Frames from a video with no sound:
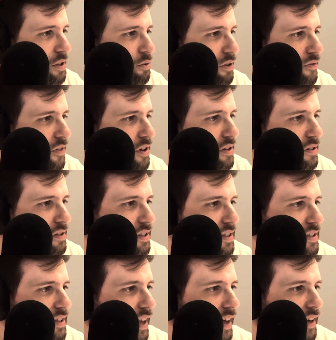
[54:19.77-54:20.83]
university
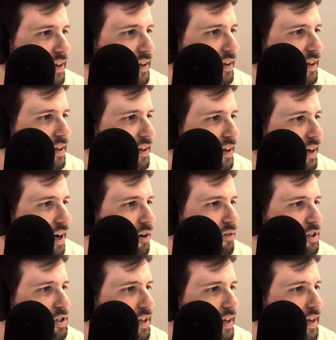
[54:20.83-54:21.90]
slang
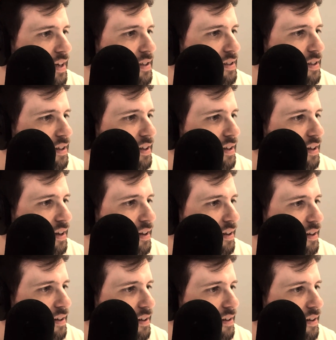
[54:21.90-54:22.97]
originated
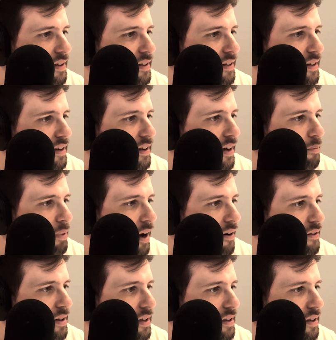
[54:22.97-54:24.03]

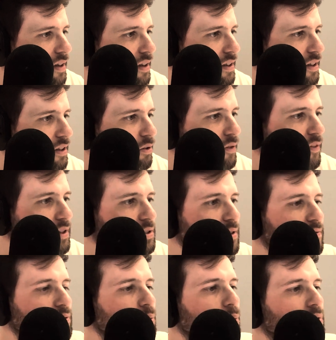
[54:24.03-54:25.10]
apparently in the University
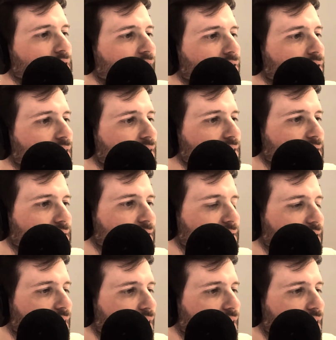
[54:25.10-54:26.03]
of North Carolina.